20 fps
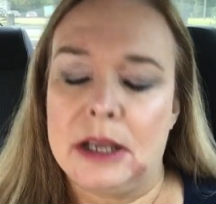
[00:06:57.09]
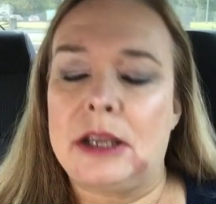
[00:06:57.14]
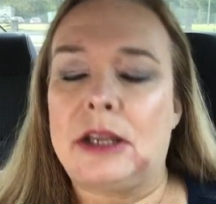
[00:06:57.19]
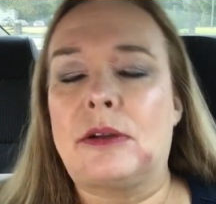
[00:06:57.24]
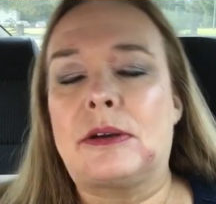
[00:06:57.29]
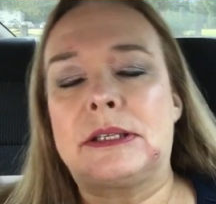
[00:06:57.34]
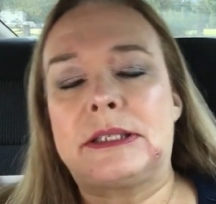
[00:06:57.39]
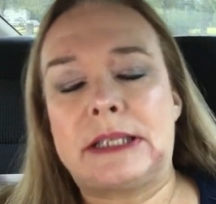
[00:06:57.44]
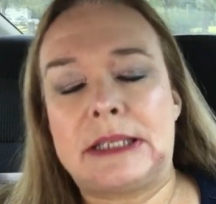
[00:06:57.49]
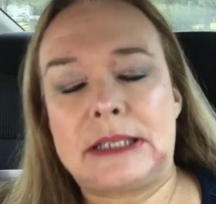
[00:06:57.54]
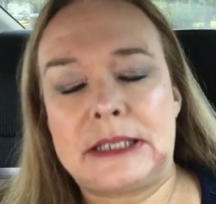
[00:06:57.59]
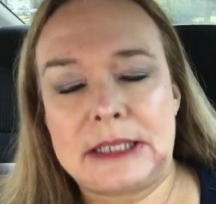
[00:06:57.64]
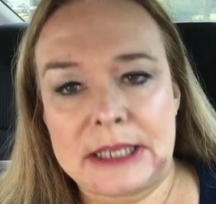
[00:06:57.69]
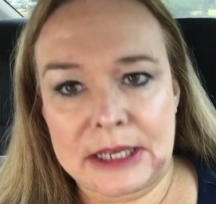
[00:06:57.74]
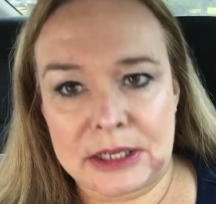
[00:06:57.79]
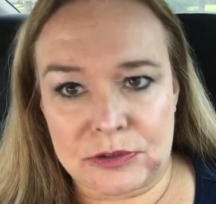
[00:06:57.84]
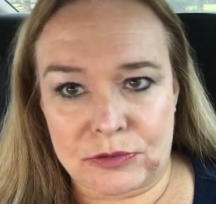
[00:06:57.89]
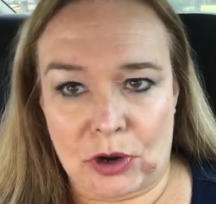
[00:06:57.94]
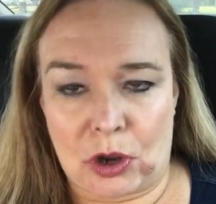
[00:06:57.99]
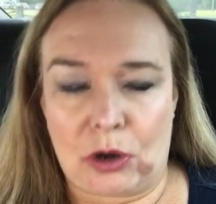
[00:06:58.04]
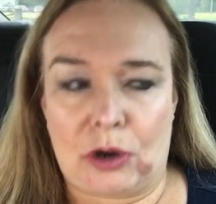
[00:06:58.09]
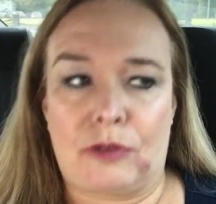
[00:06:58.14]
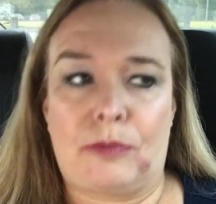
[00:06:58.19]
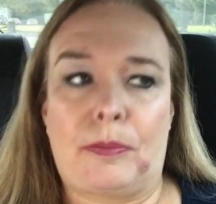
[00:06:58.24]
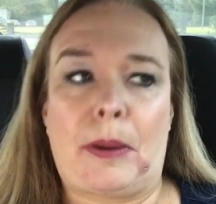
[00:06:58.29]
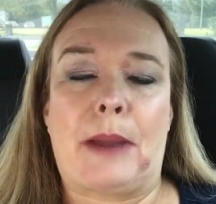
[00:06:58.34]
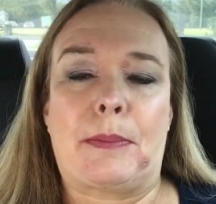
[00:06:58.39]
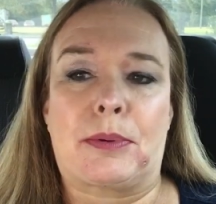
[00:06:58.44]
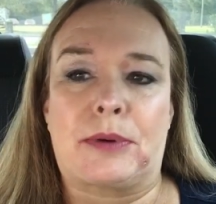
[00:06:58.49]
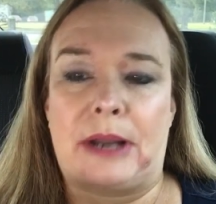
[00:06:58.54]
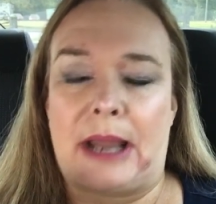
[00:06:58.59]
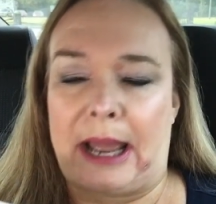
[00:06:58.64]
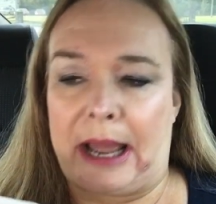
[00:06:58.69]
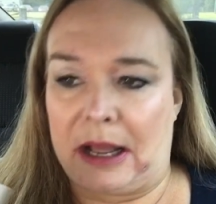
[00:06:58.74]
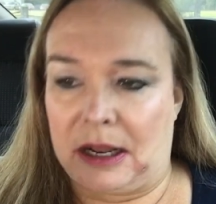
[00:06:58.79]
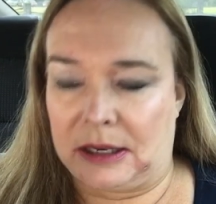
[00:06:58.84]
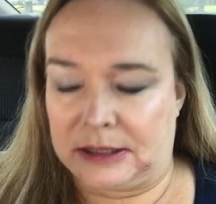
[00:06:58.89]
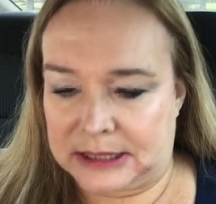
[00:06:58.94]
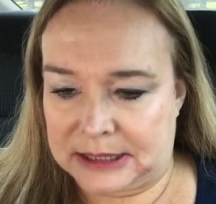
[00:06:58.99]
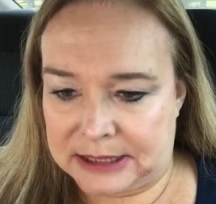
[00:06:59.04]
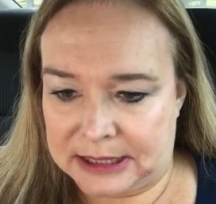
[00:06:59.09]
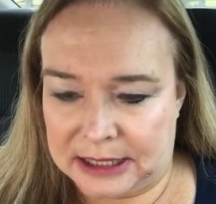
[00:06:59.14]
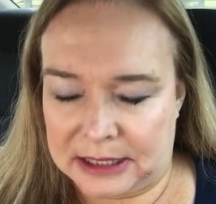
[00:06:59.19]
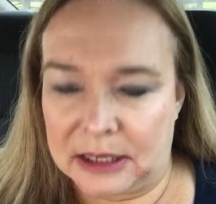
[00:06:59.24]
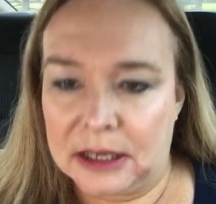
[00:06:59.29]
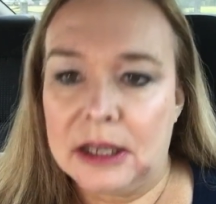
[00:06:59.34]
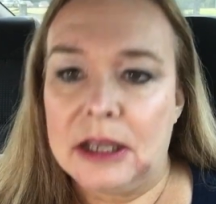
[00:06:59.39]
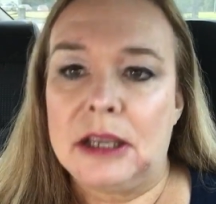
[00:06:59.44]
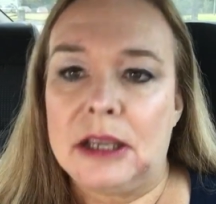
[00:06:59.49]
You know, it said 6 roll of paper towels. It said,